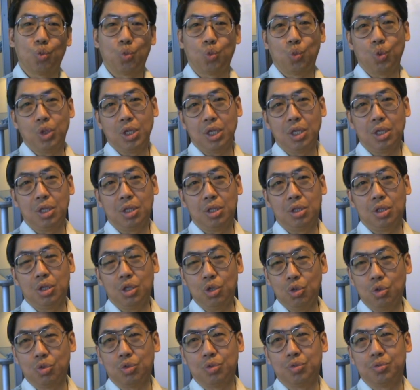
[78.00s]
we
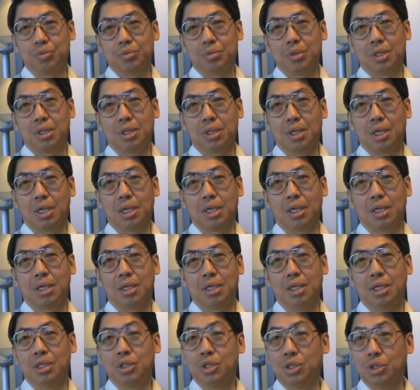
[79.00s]
knew
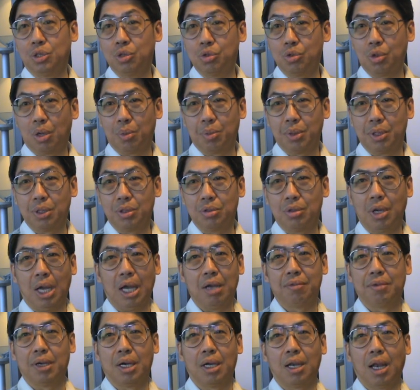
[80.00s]
in Europe, you
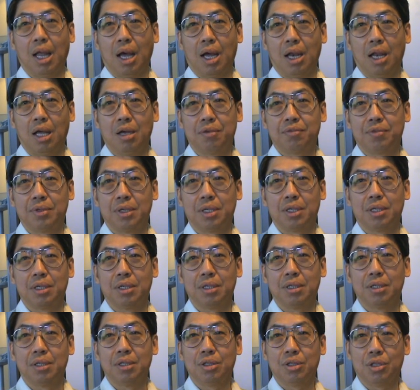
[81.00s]
have a lot
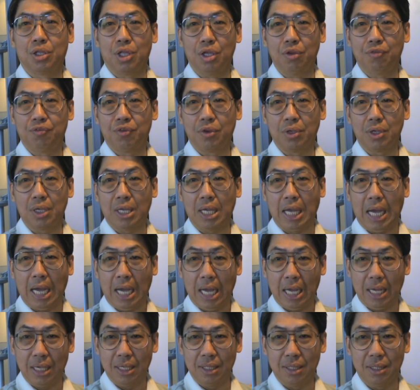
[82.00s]
of different
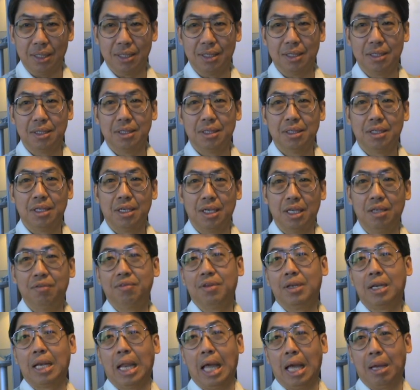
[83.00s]
kind of
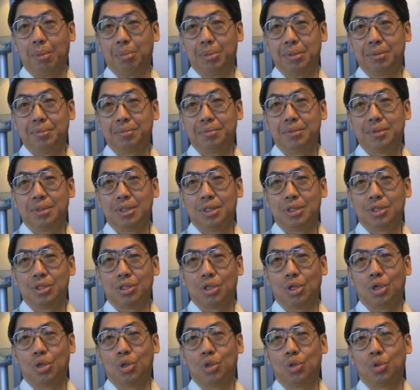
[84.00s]
living lab.
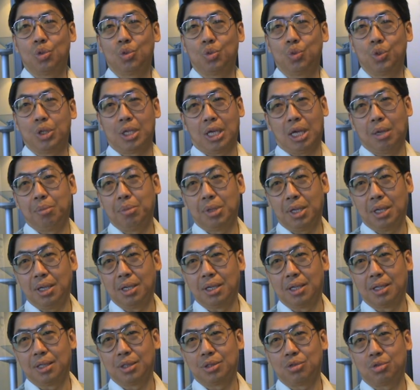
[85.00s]
So we come
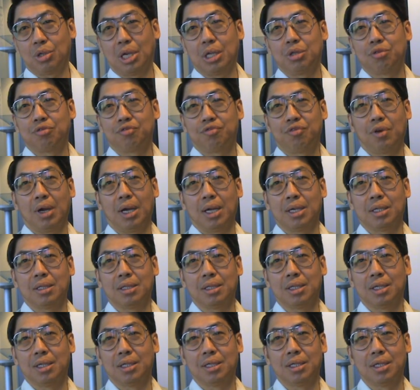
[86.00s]
here, try to
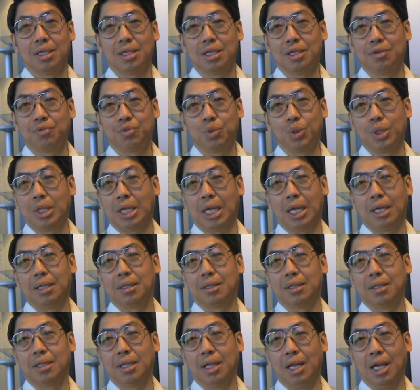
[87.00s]
find if we
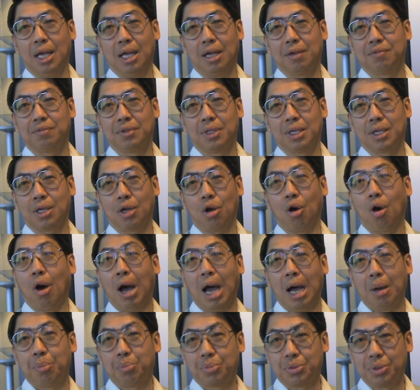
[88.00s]
can have the
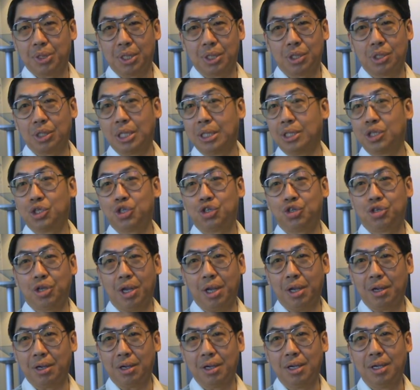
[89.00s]
cooperate and
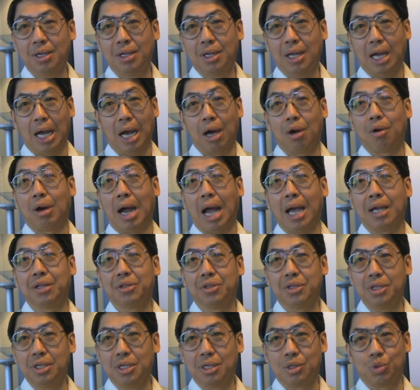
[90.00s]
share our
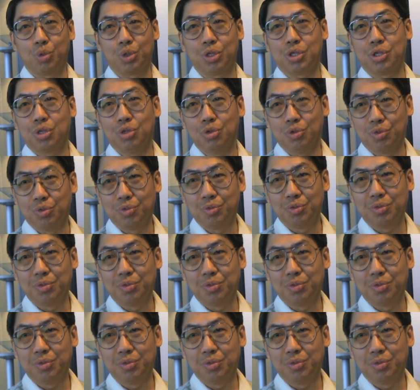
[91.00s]
idea with you.